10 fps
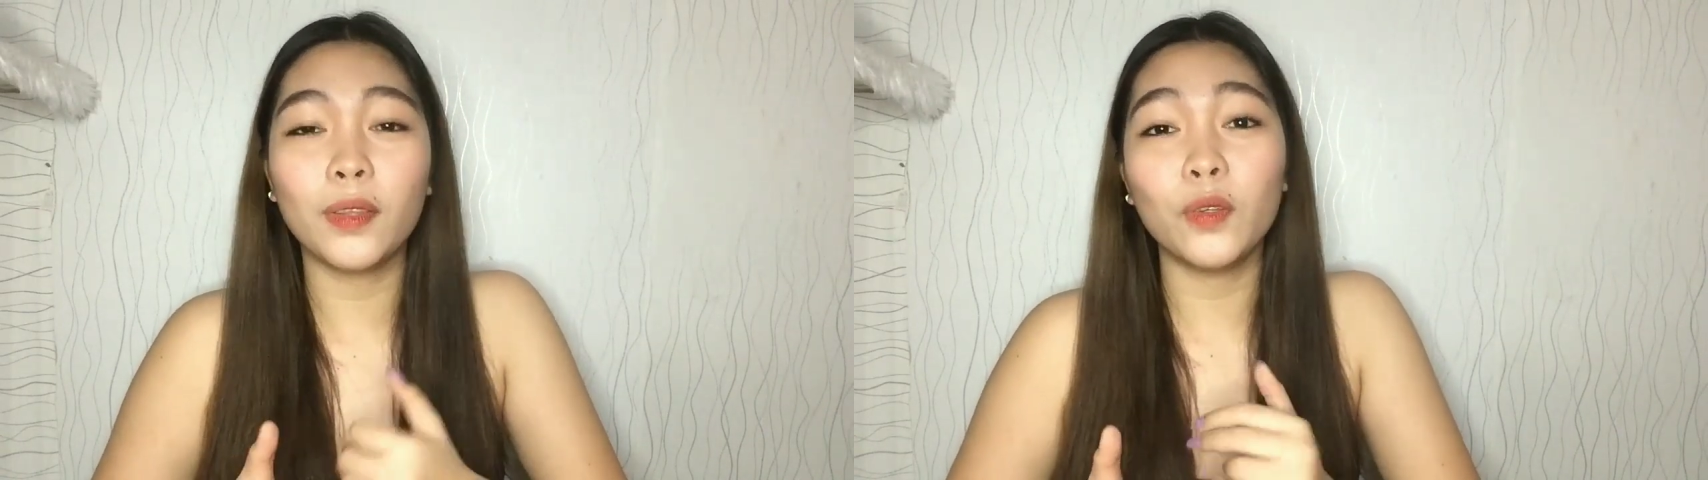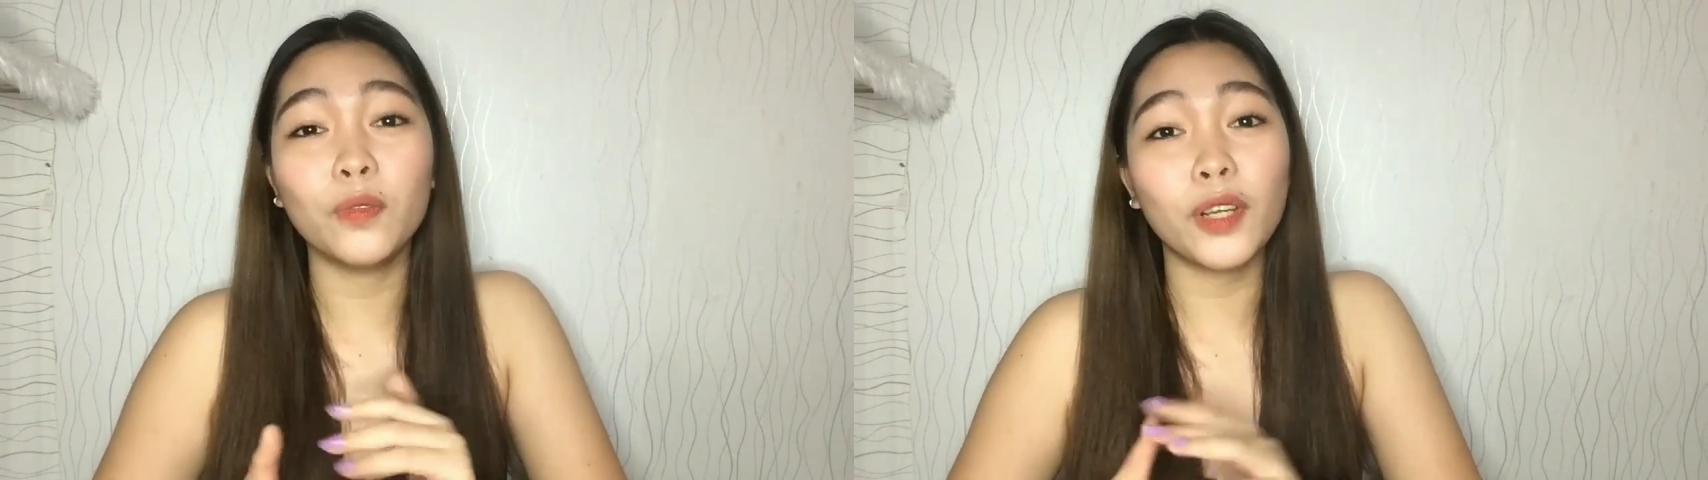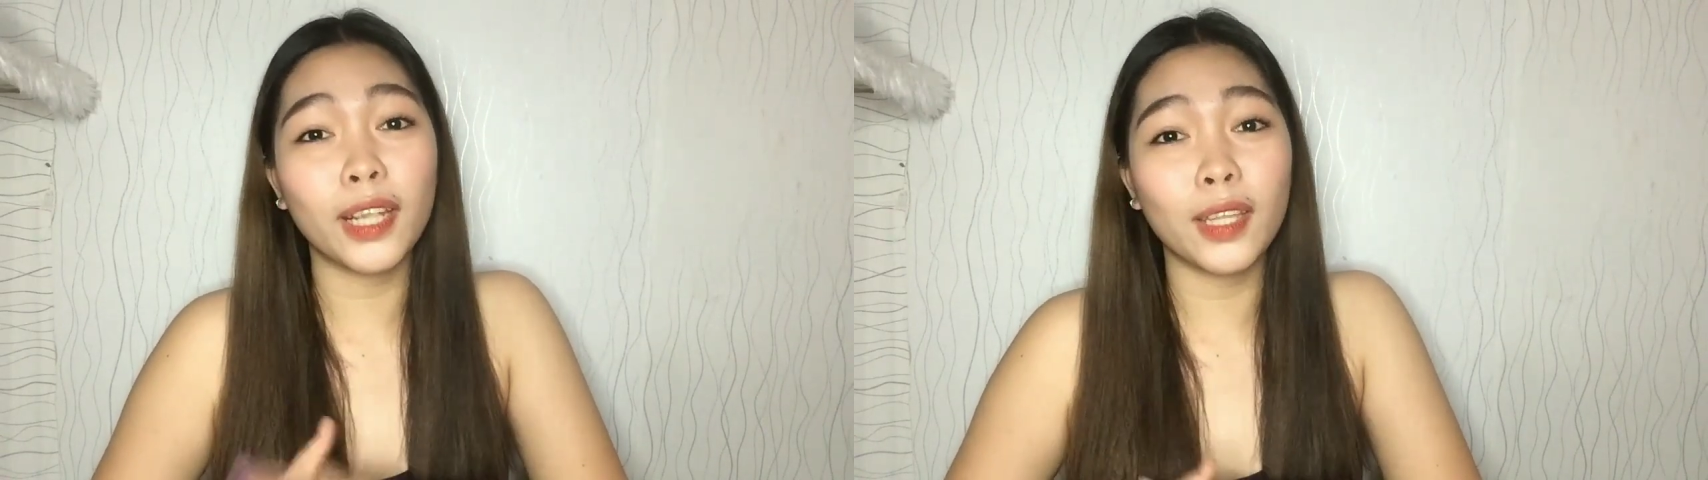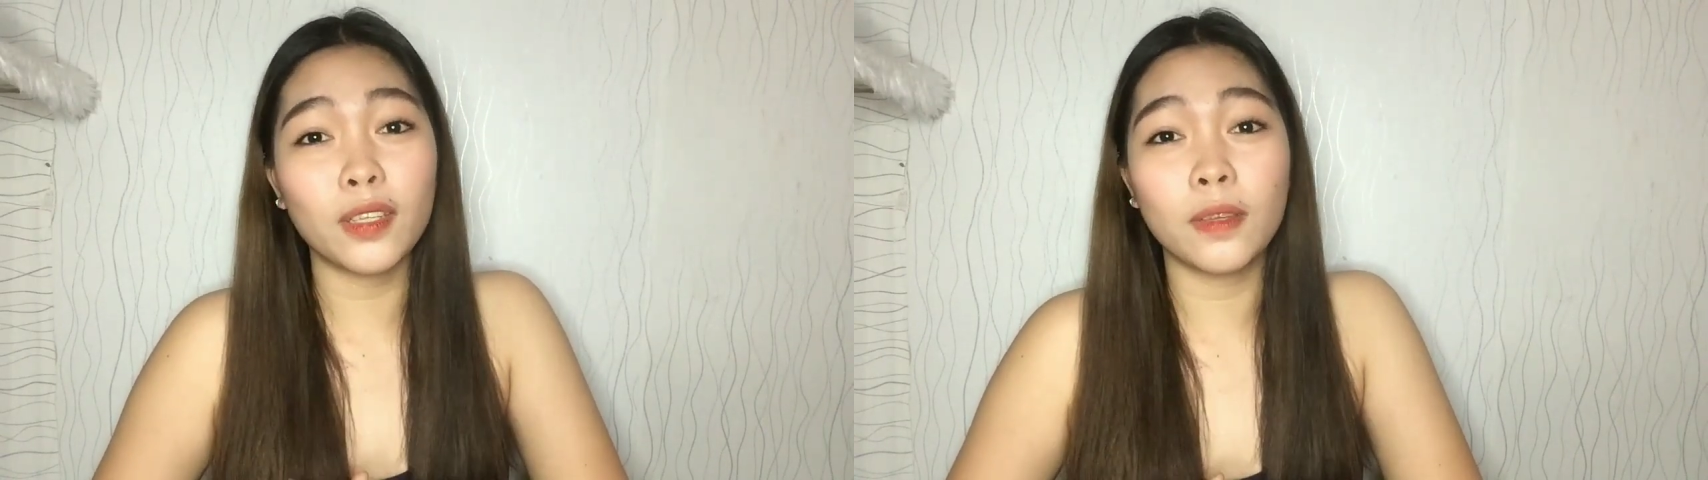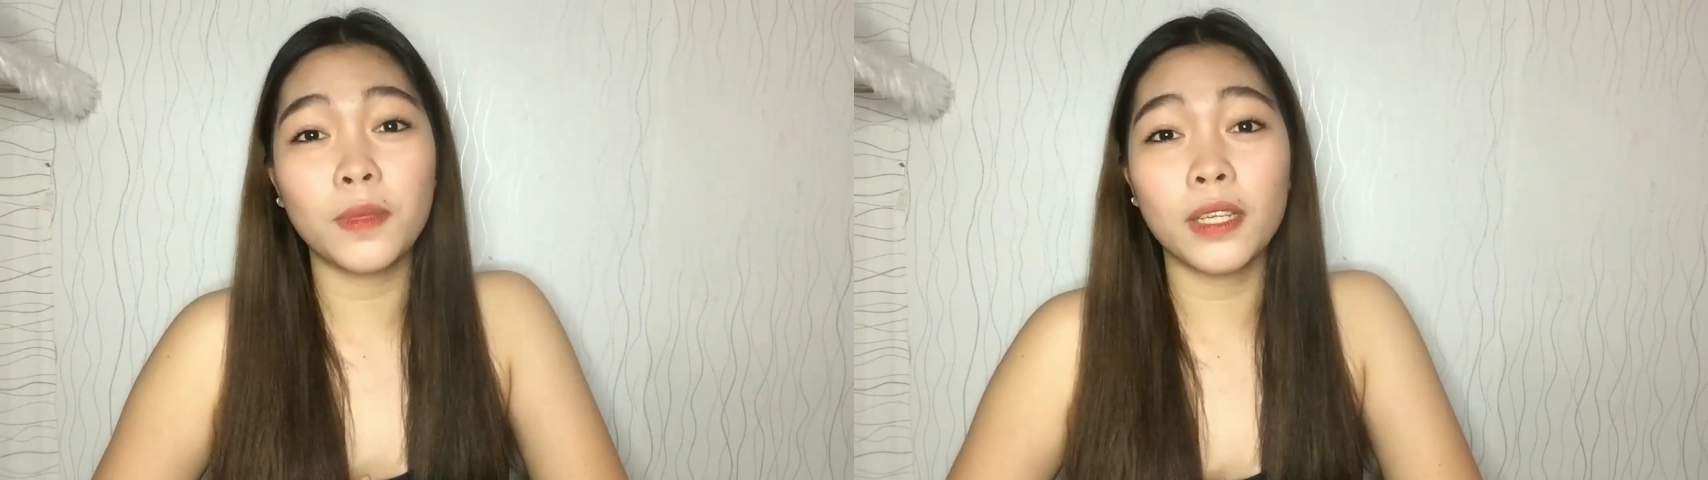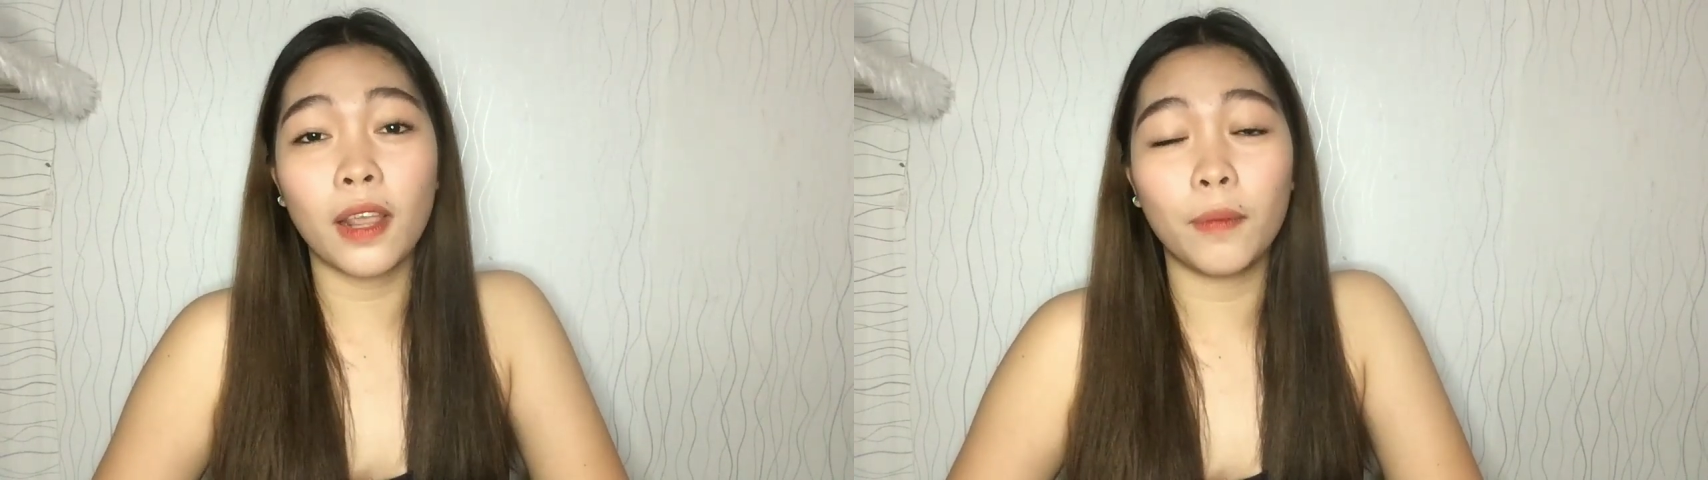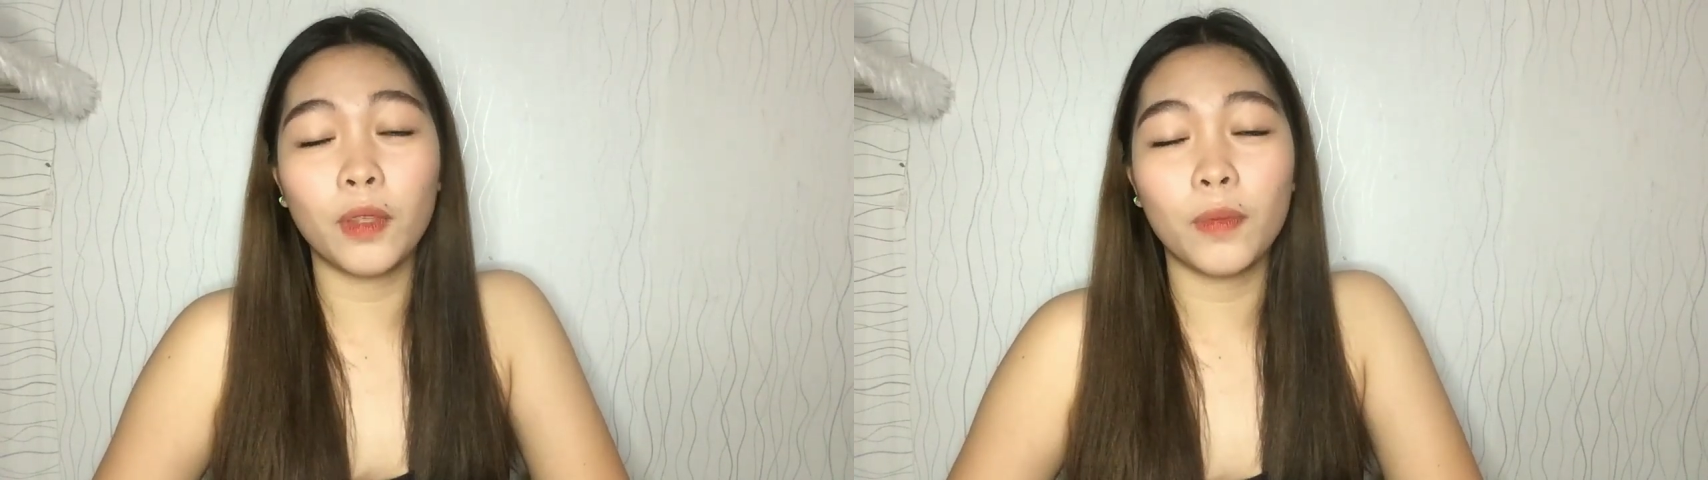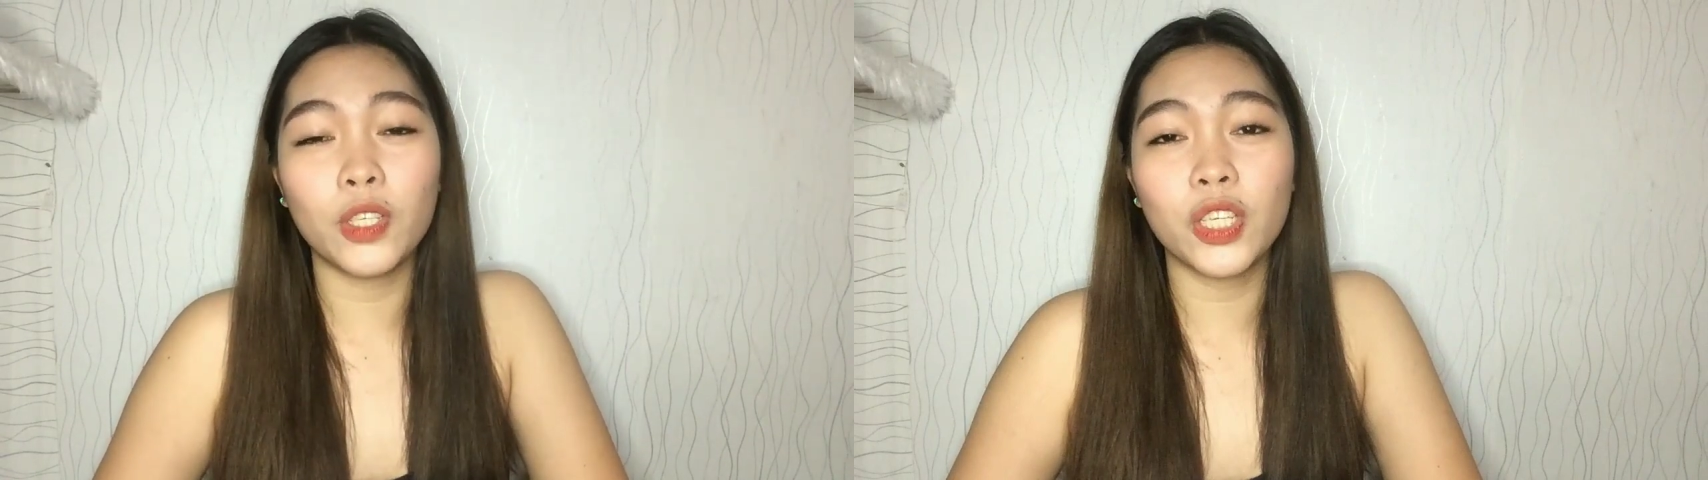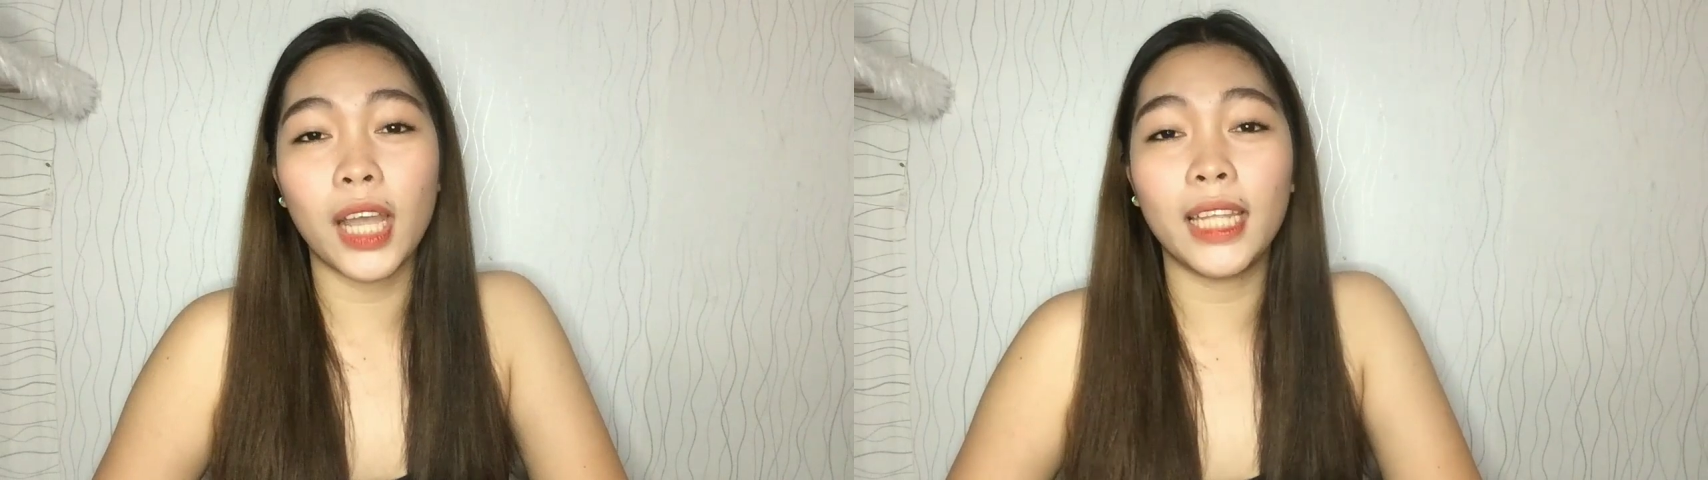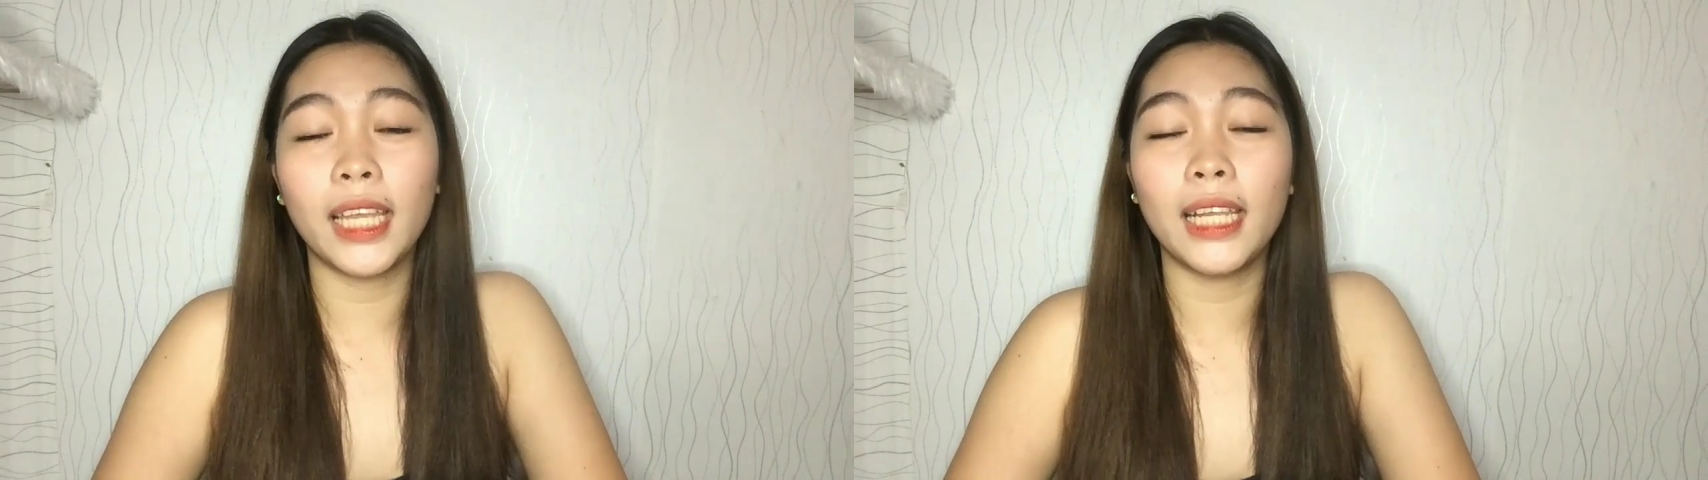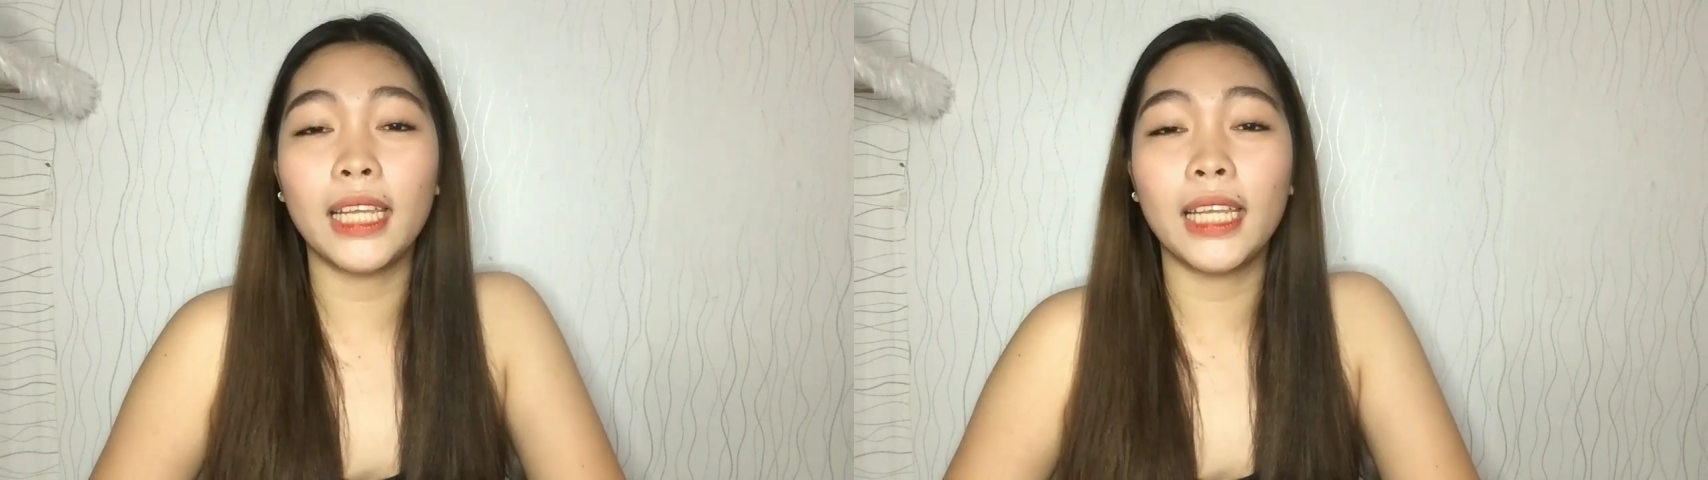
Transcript: And don't forget to subscribe to my channel